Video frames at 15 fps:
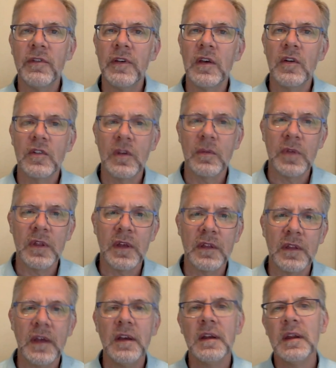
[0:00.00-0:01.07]
fee or something like
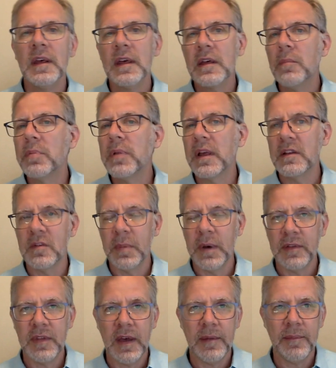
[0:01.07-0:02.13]
that. You're going to get complaints
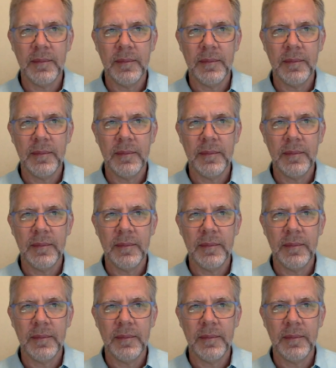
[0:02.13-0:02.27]
about that.